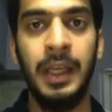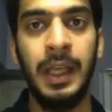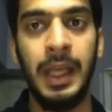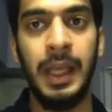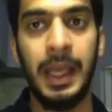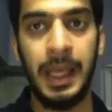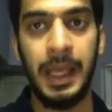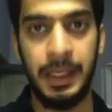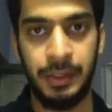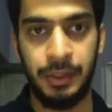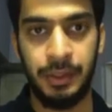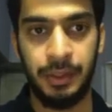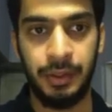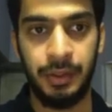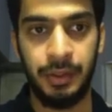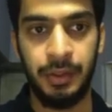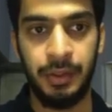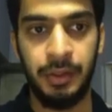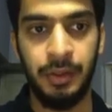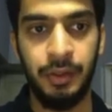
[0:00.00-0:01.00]
H.
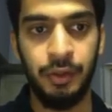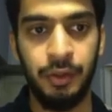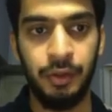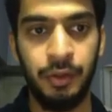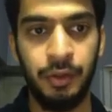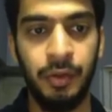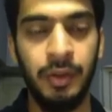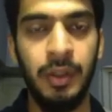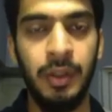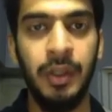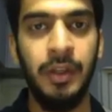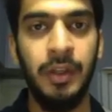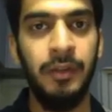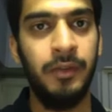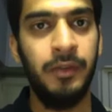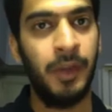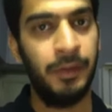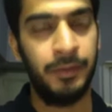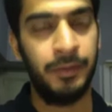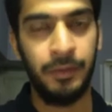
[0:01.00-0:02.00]
So we
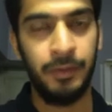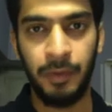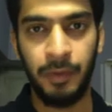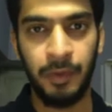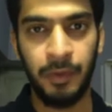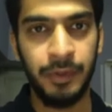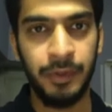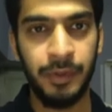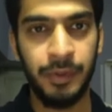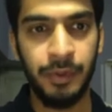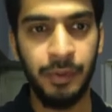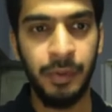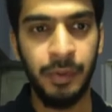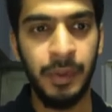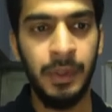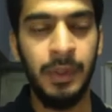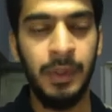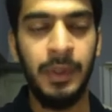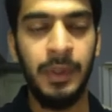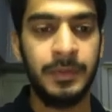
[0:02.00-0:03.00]
have to follow the rule.
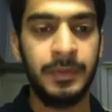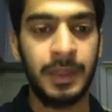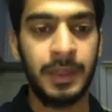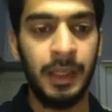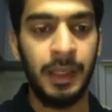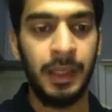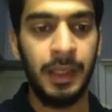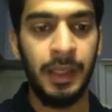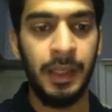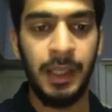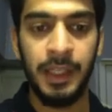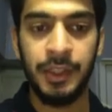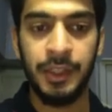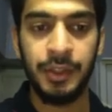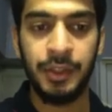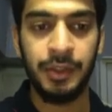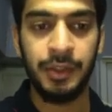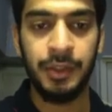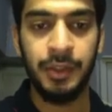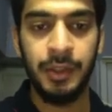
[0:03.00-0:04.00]

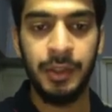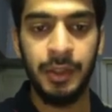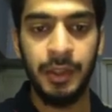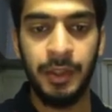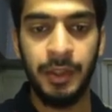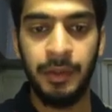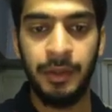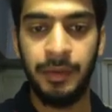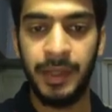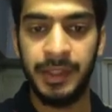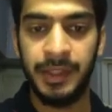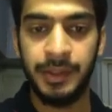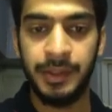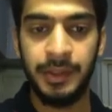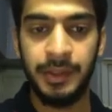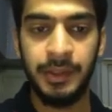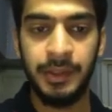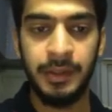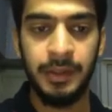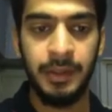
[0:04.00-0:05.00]
Ich
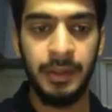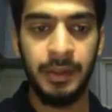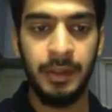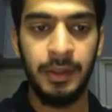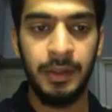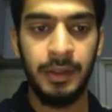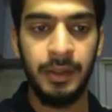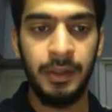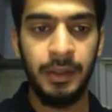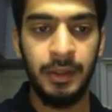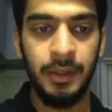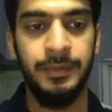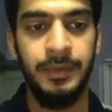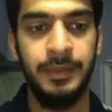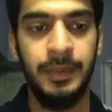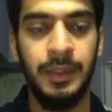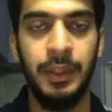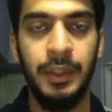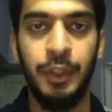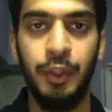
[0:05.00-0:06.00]
rechne,
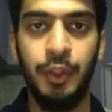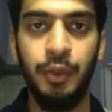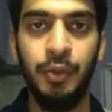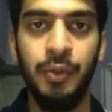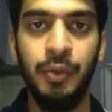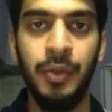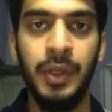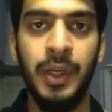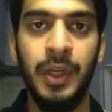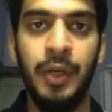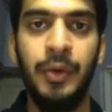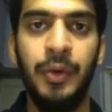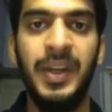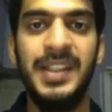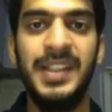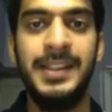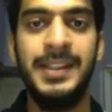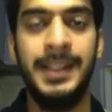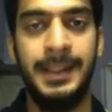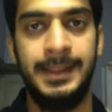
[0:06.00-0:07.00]
du
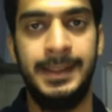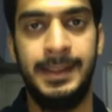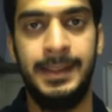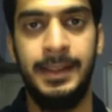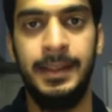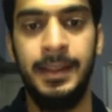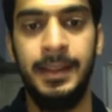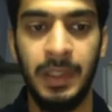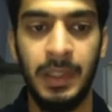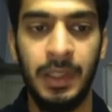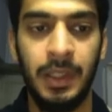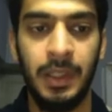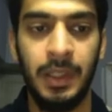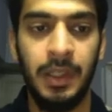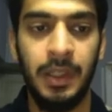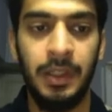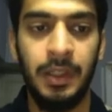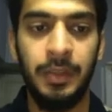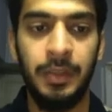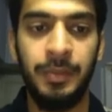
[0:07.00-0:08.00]
rechnest.
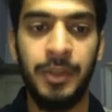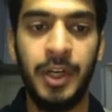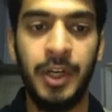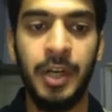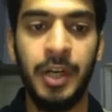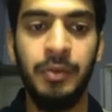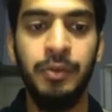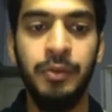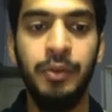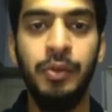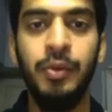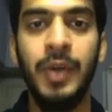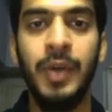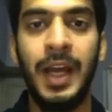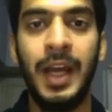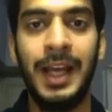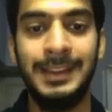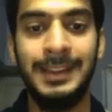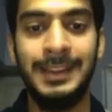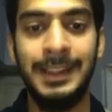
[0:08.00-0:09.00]
The pronoun du
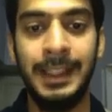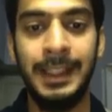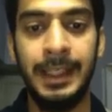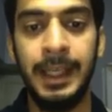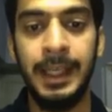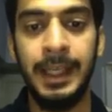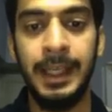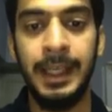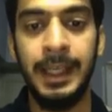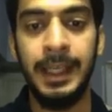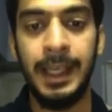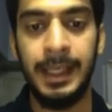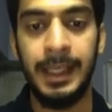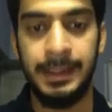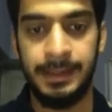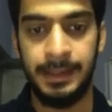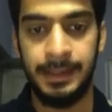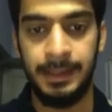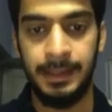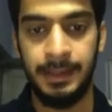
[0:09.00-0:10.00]
has the ending
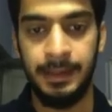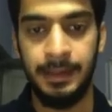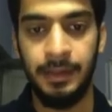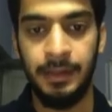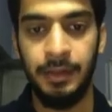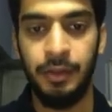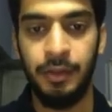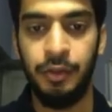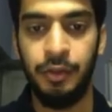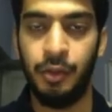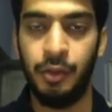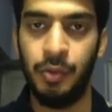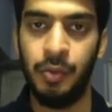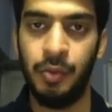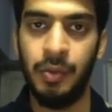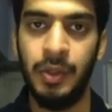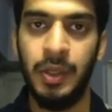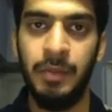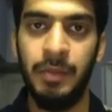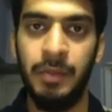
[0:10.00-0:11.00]
st. So
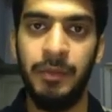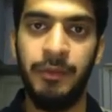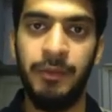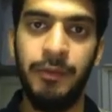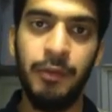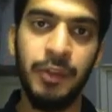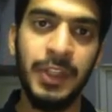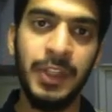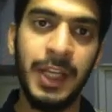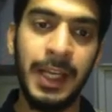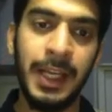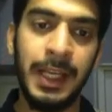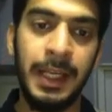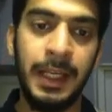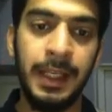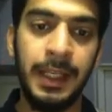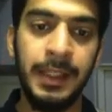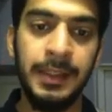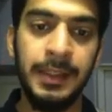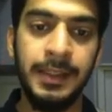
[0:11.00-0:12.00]
before the
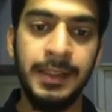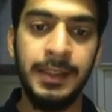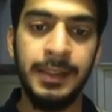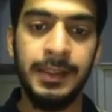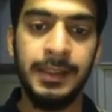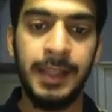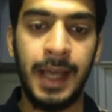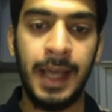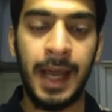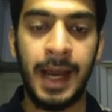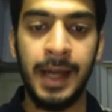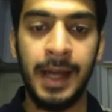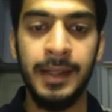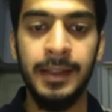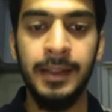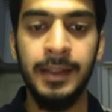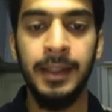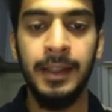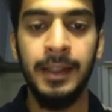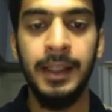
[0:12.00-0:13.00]
ending, just add
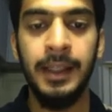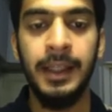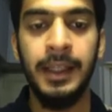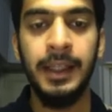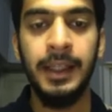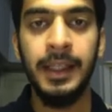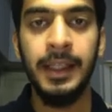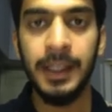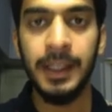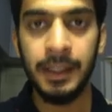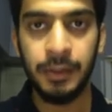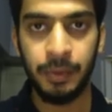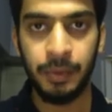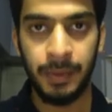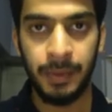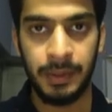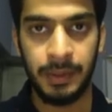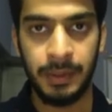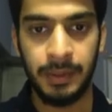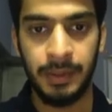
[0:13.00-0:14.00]
e to
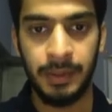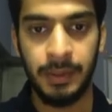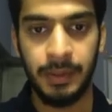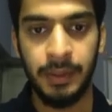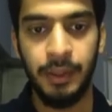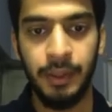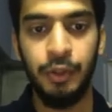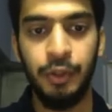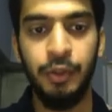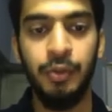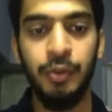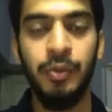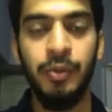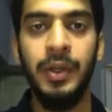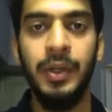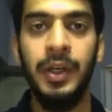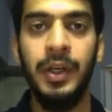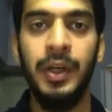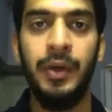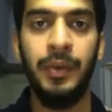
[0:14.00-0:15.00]
it. Du
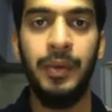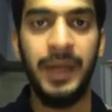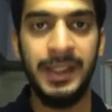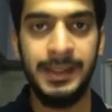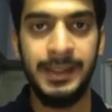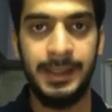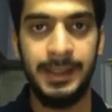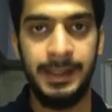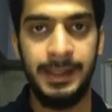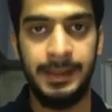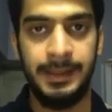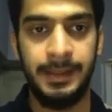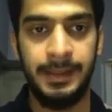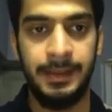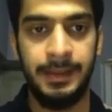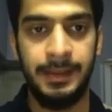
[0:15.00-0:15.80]
rechnest.